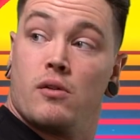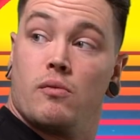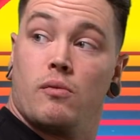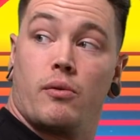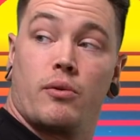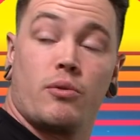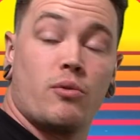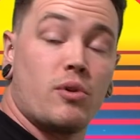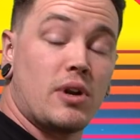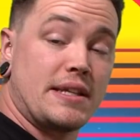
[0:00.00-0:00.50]

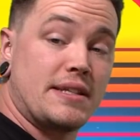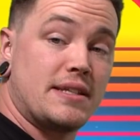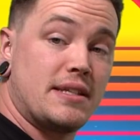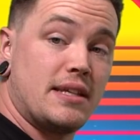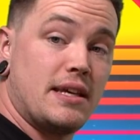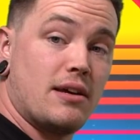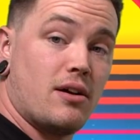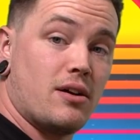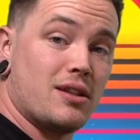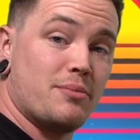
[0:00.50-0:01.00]
What we wanna
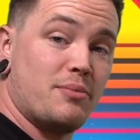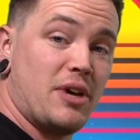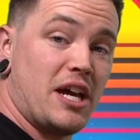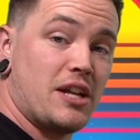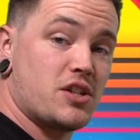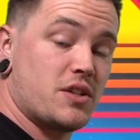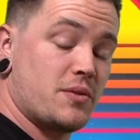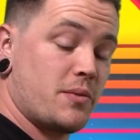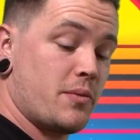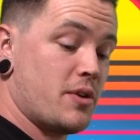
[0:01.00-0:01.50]
see on the
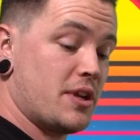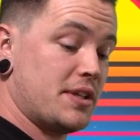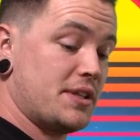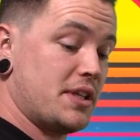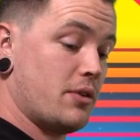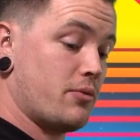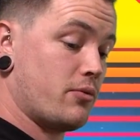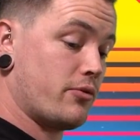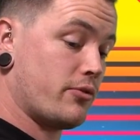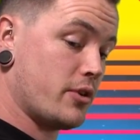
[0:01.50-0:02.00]
bench is we wanna
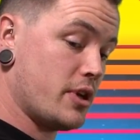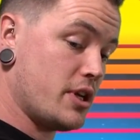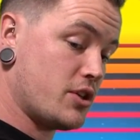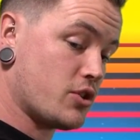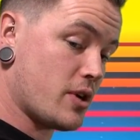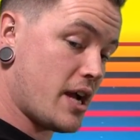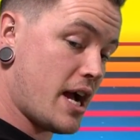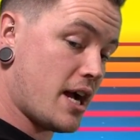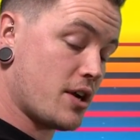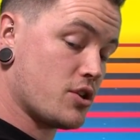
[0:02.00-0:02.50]
see
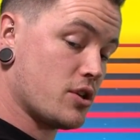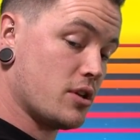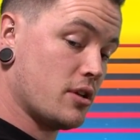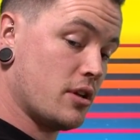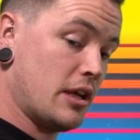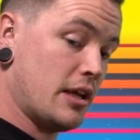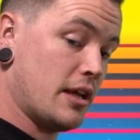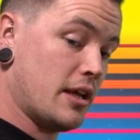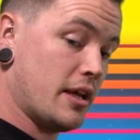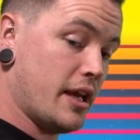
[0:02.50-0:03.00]
retraction
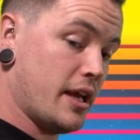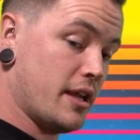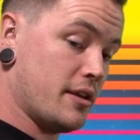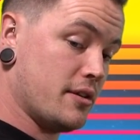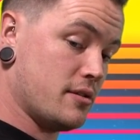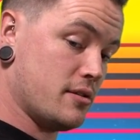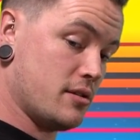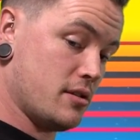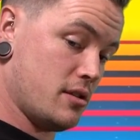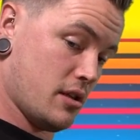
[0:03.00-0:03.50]

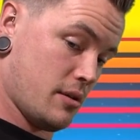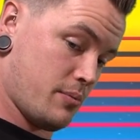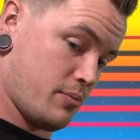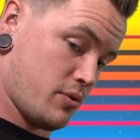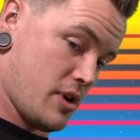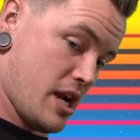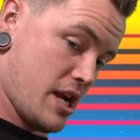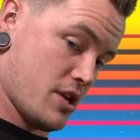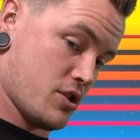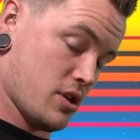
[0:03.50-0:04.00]
and
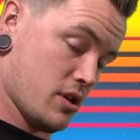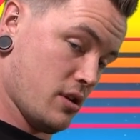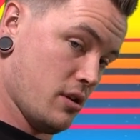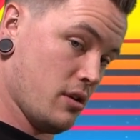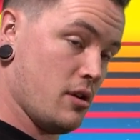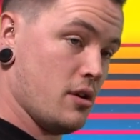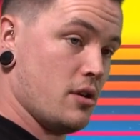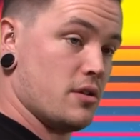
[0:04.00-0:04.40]
depression.